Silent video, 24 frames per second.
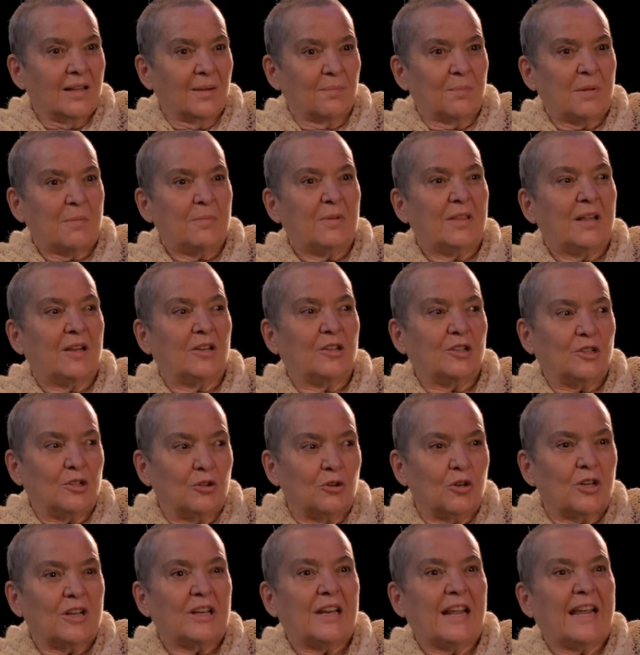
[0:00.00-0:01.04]
Like, people that
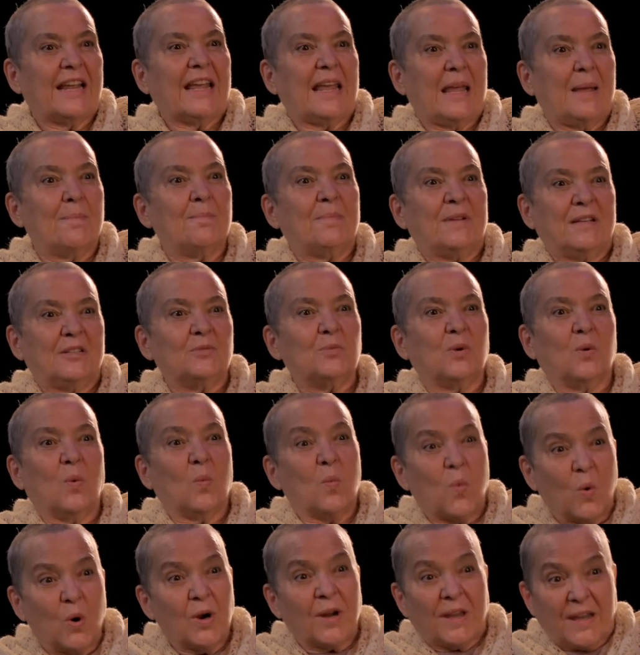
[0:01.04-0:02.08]
looked like hippies were
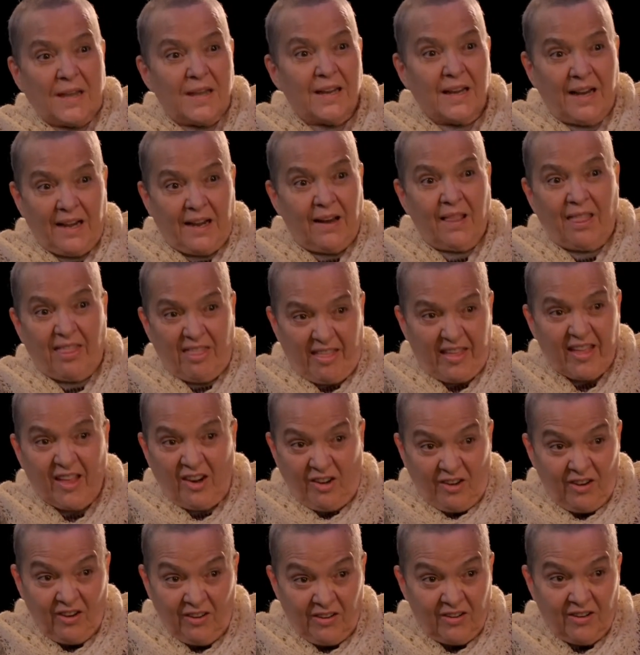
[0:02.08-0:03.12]
working in
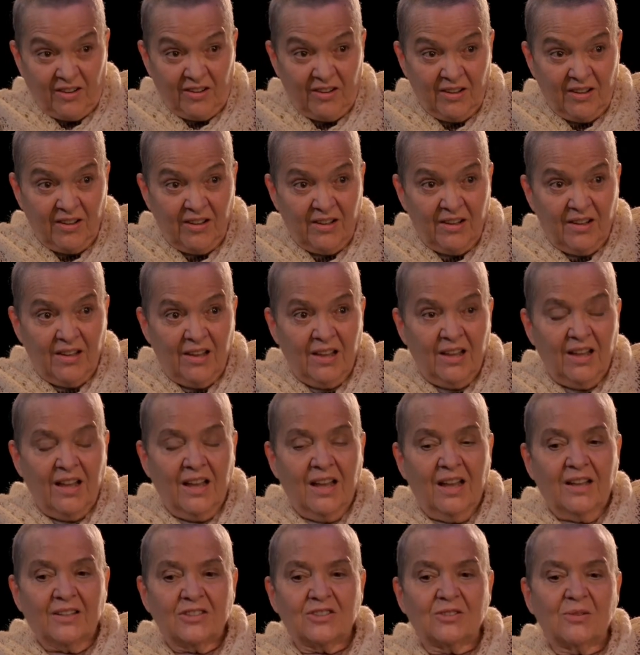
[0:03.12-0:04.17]
theatre.
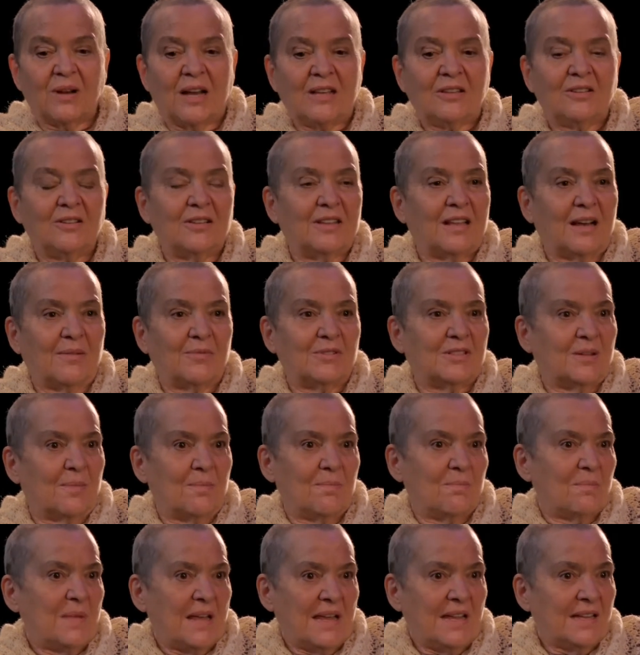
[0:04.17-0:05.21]
So I thought that was
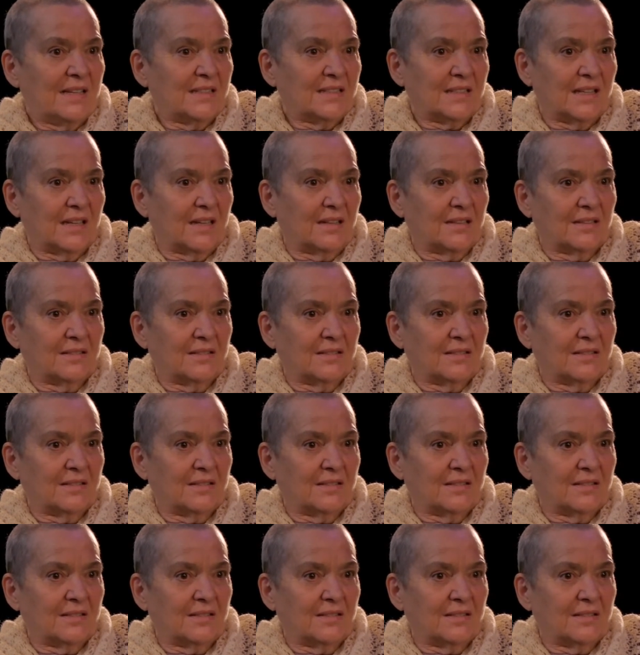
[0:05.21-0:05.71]
amazing.